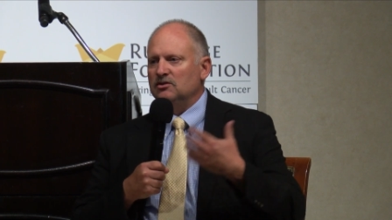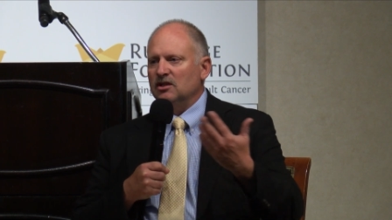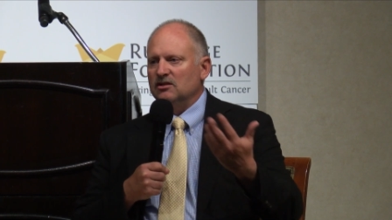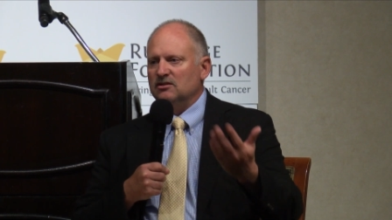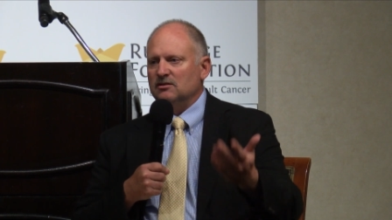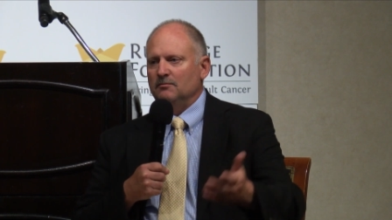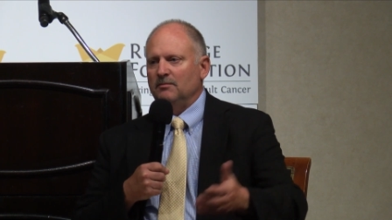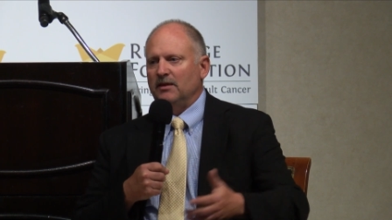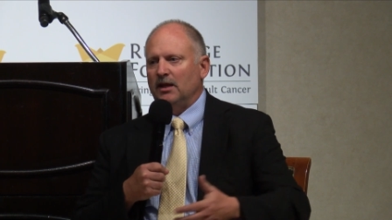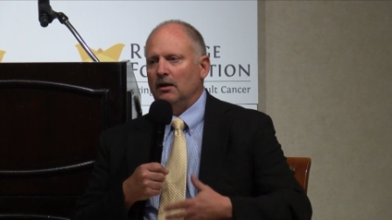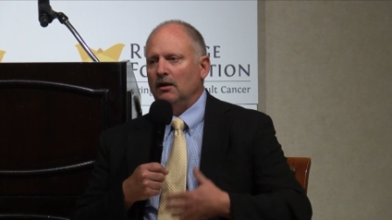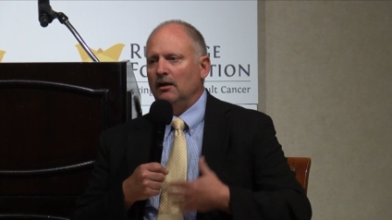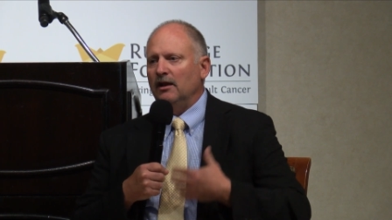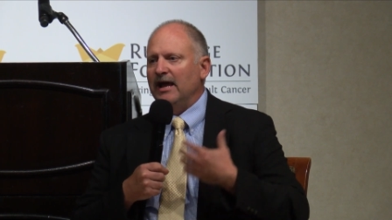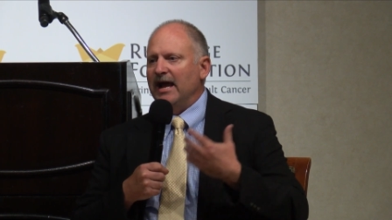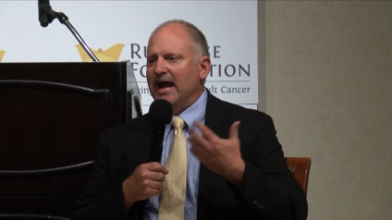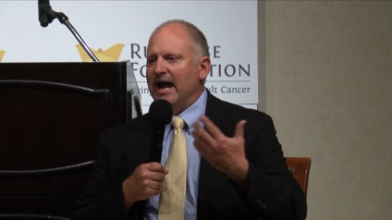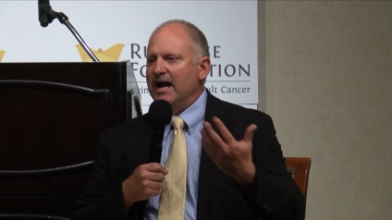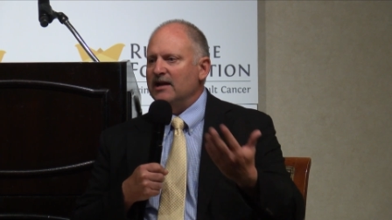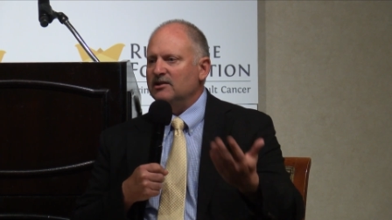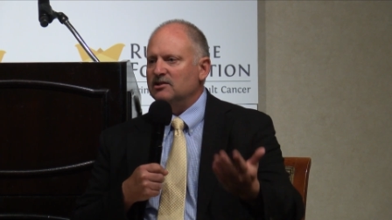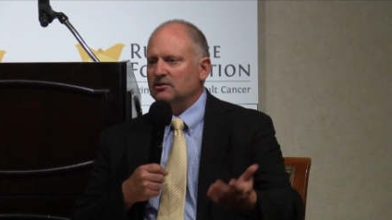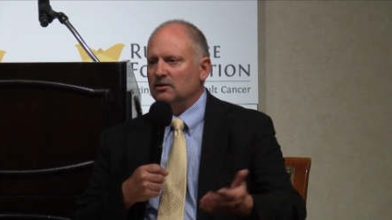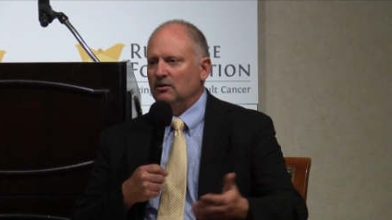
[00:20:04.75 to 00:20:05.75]
system that'll
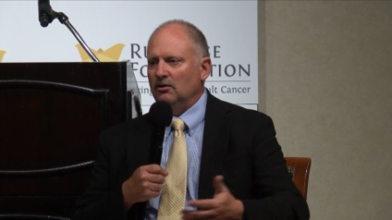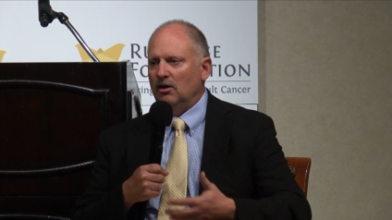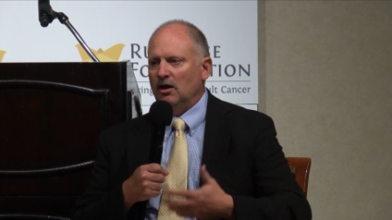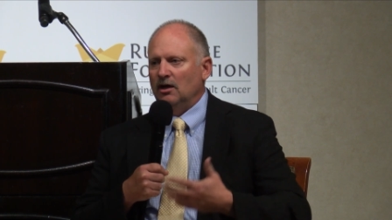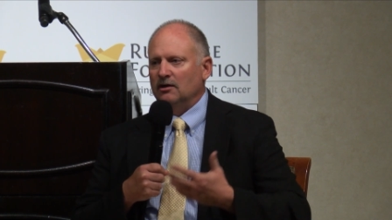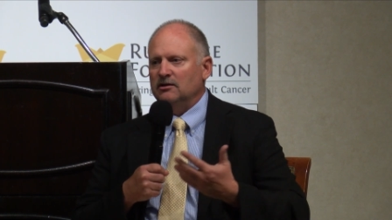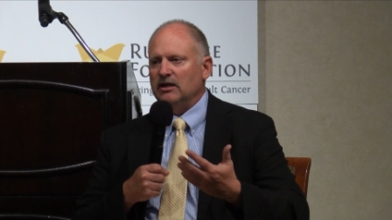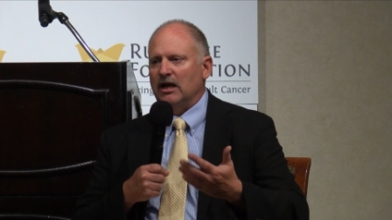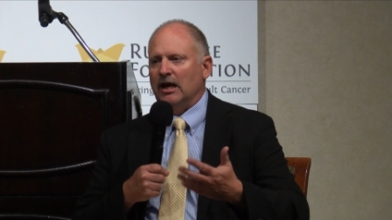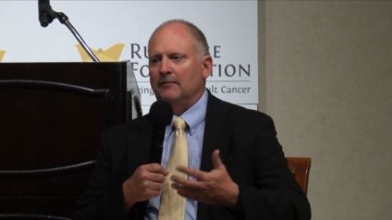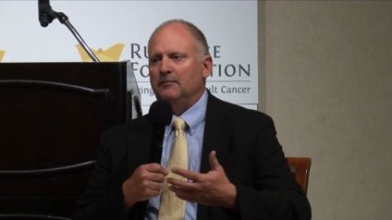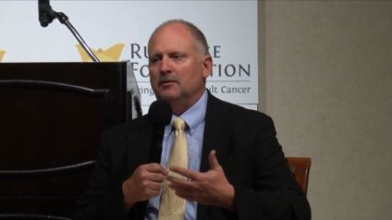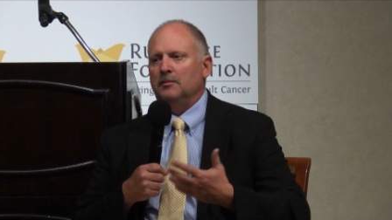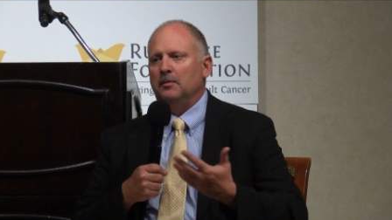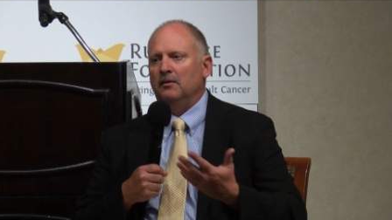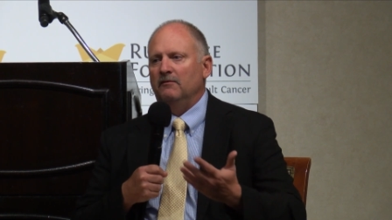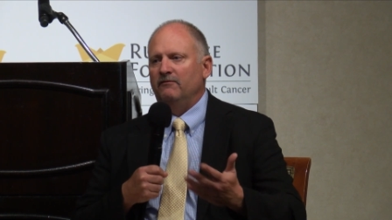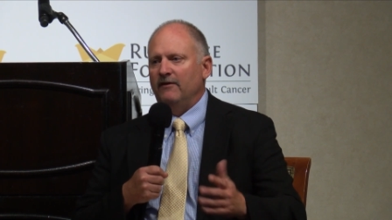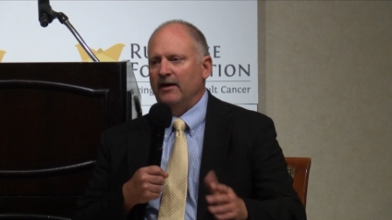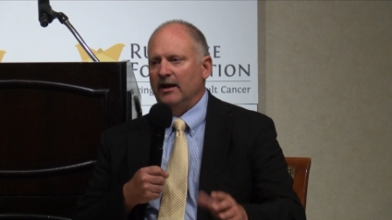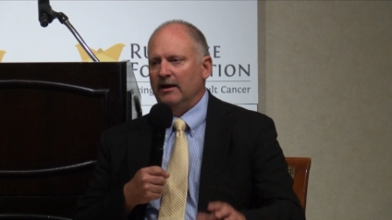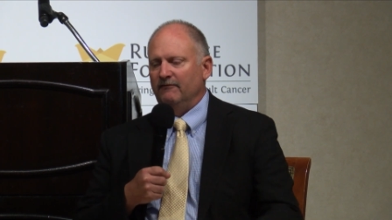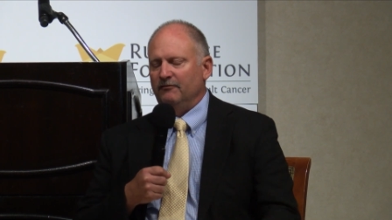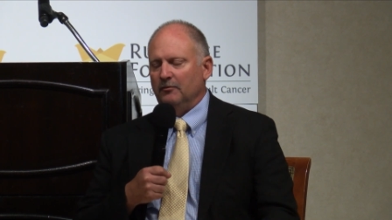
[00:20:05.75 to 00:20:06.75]
last a long time to
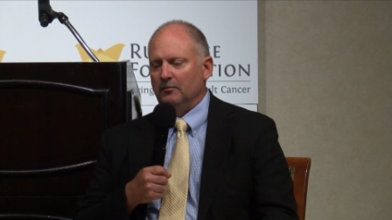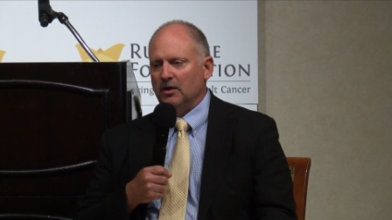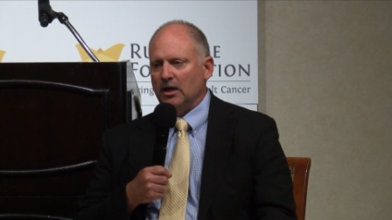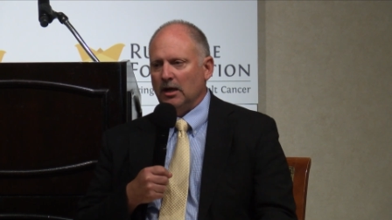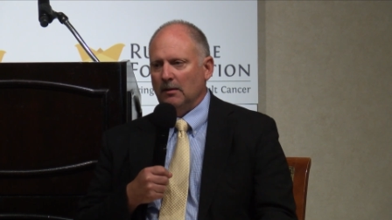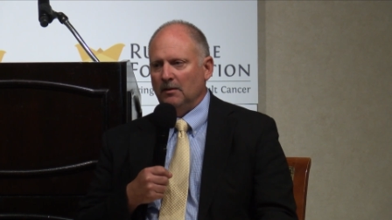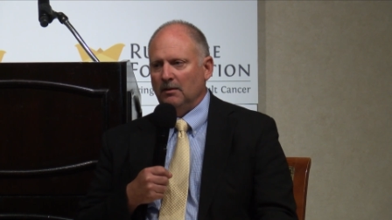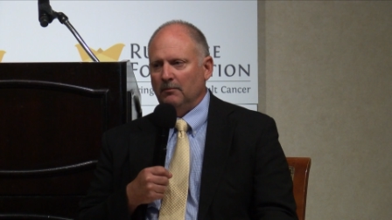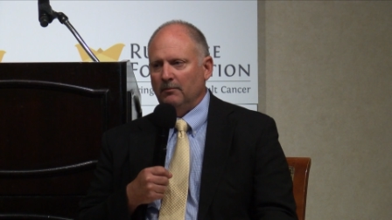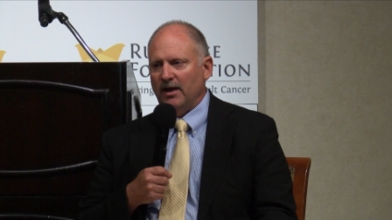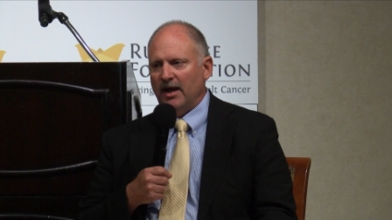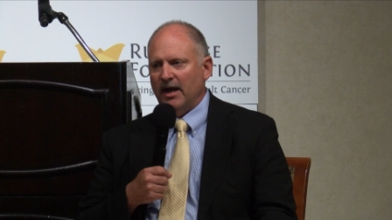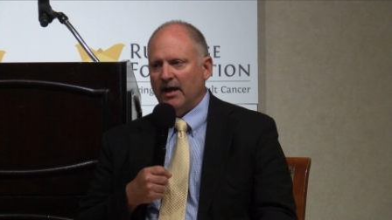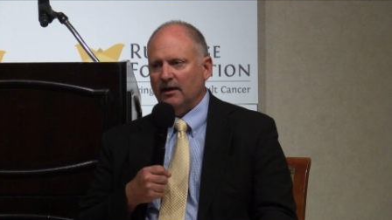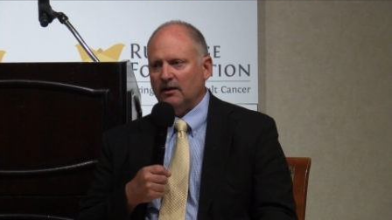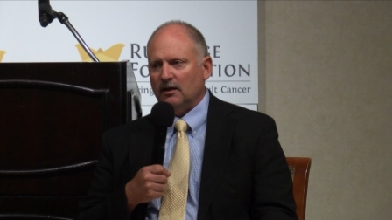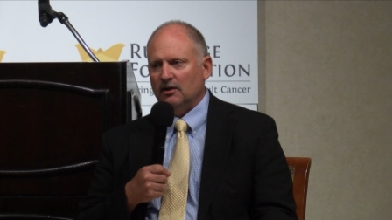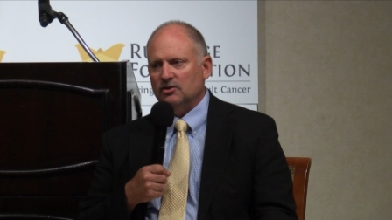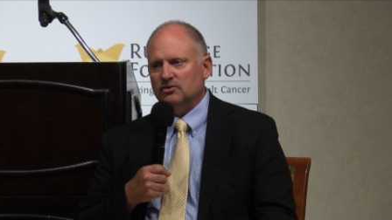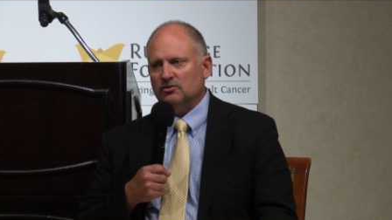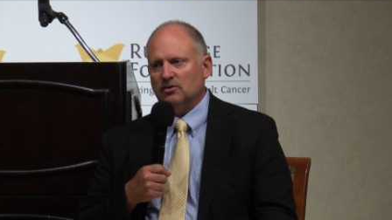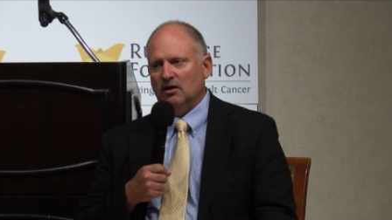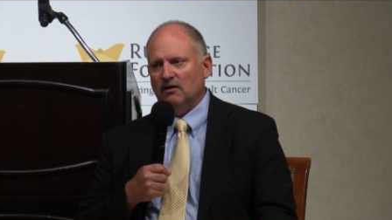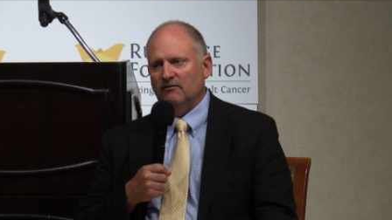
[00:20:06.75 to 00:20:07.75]
prevent it from coming back,
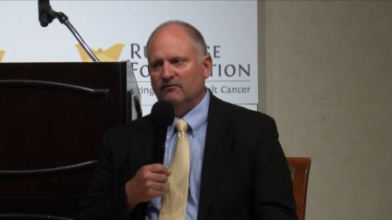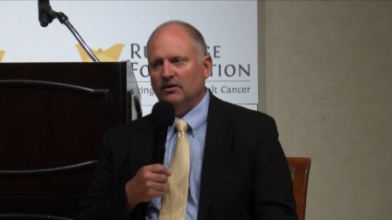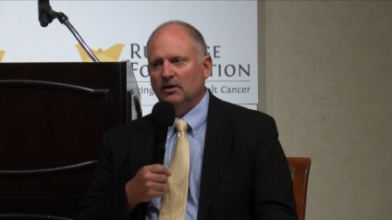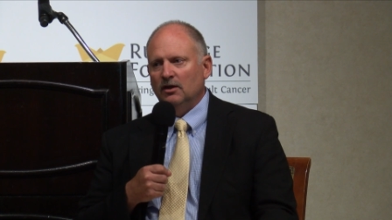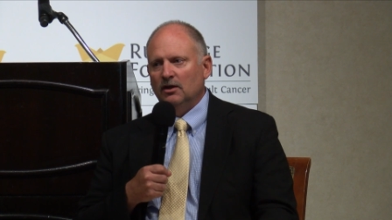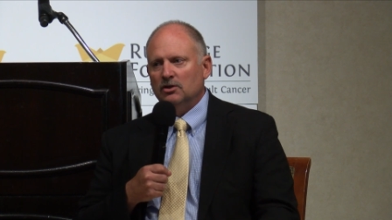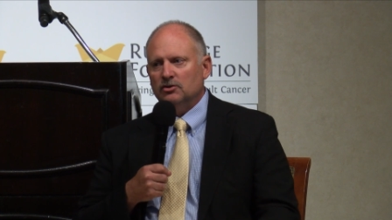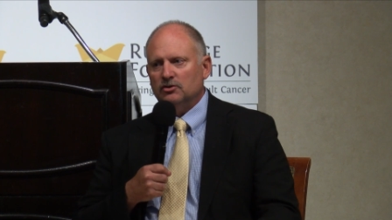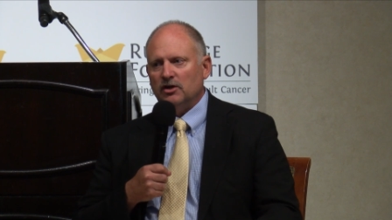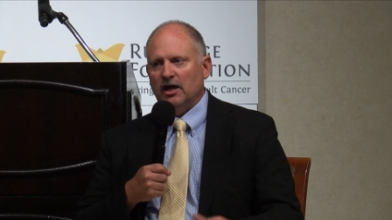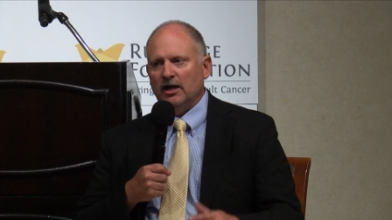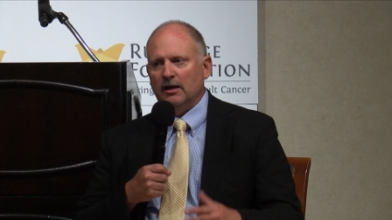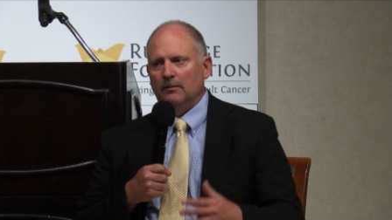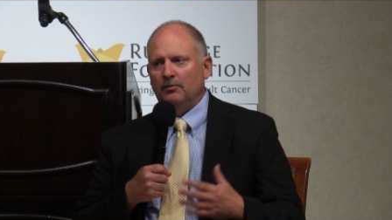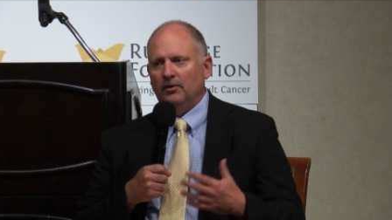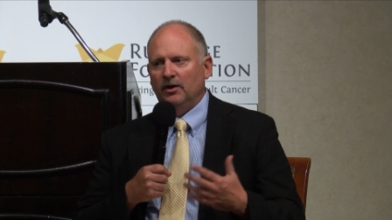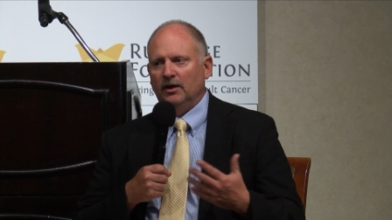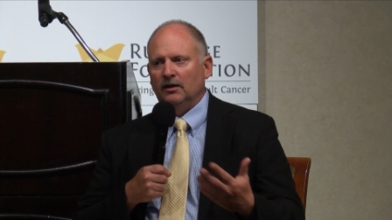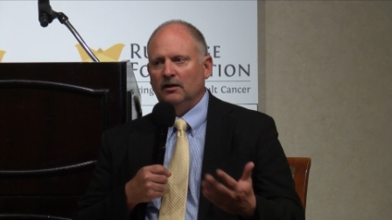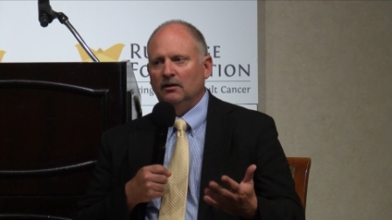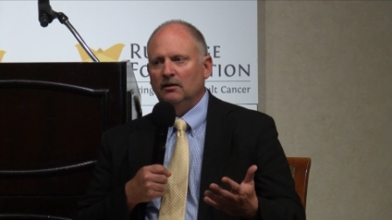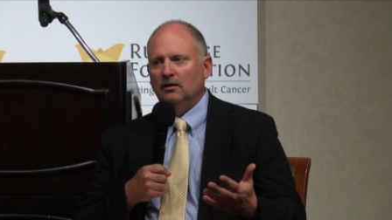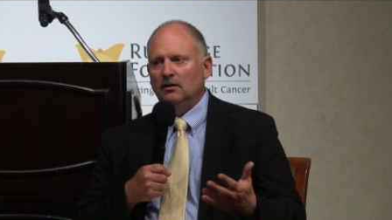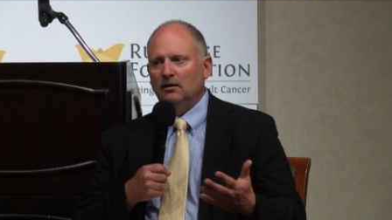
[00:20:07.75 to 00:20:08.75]
and sort of try to
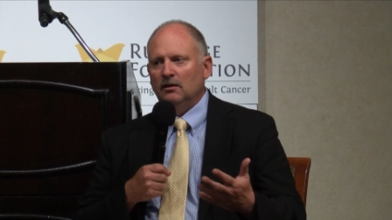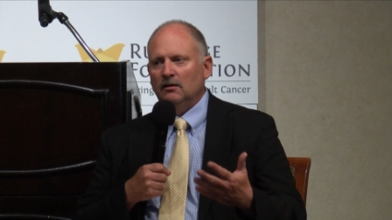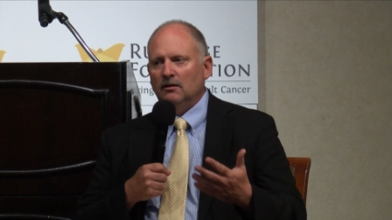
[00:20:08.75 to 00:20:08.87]
bring